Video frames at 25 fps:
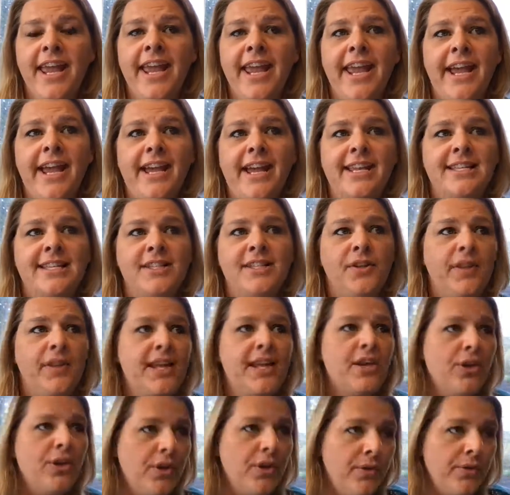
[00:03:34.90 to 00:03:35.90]
And so
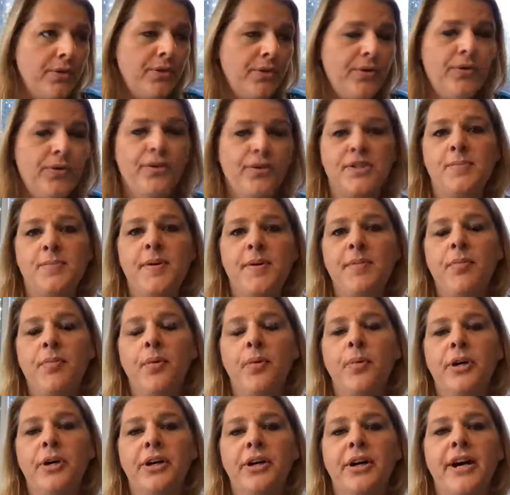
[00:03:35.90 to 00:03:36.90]
they knew who those
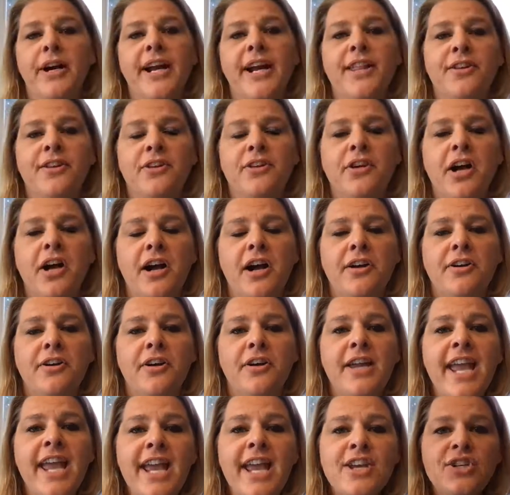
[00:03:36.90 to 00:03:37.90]
people were in their
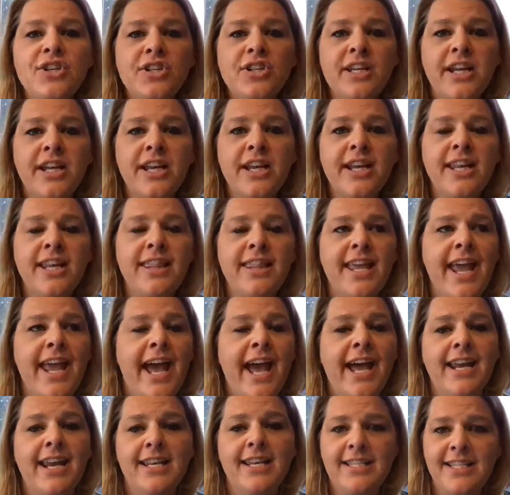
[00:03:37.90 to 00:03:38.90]
congregation. They
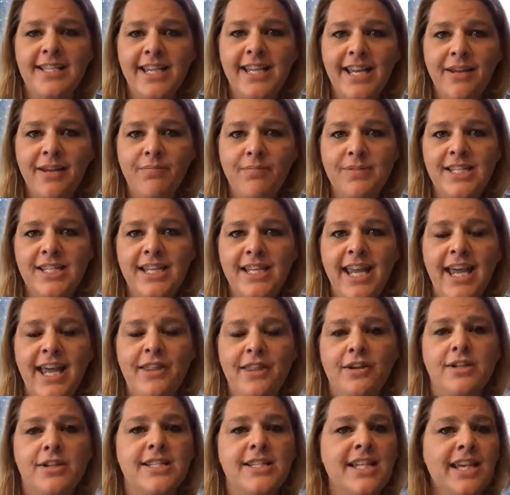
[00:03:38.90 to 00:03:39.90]
had a team
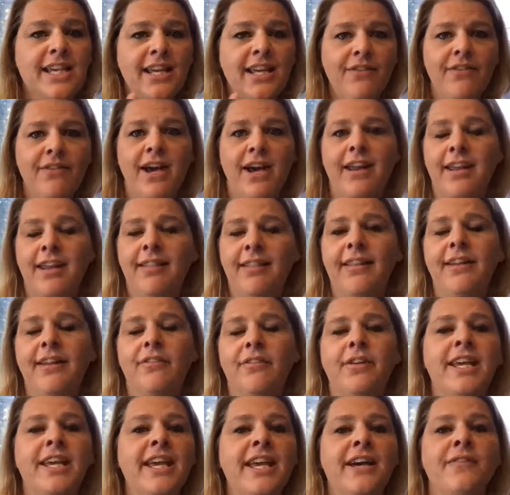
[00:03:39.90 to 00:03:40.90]
together to give out a
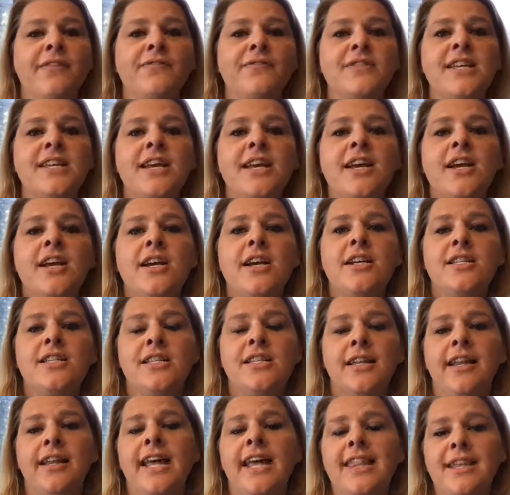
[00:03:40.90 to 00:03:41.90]
little gift
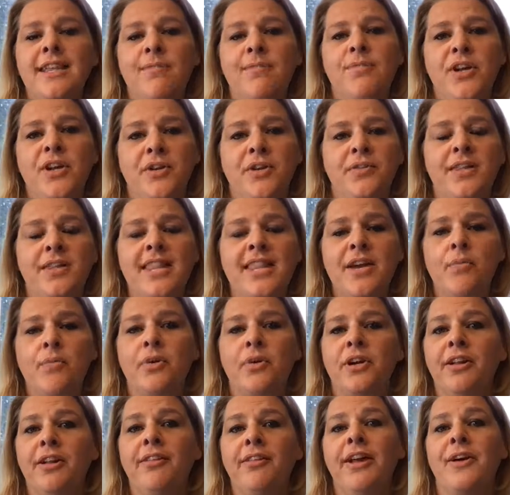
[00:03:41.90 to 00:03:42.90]
to let them know that they
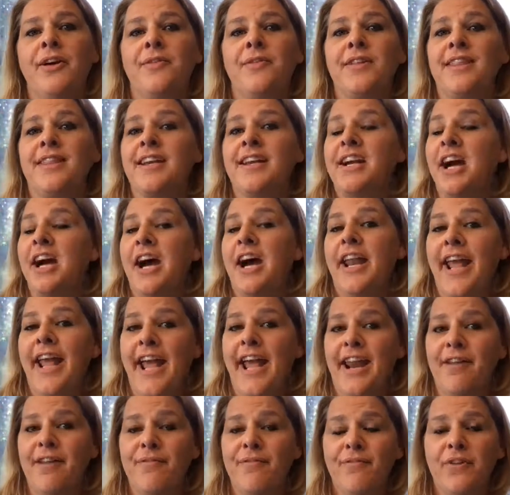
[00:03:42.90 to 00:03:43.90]
weren't alone and that God
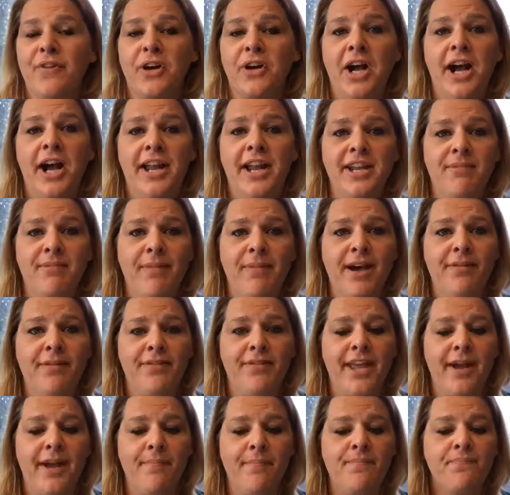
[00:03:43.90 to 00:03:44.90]
hadn't forgotten
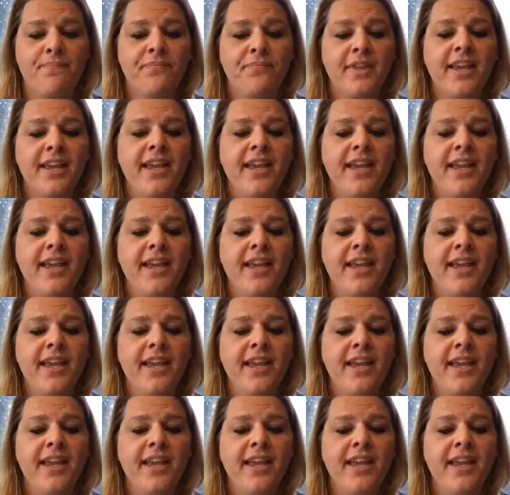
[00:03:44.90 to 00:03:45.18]
about them.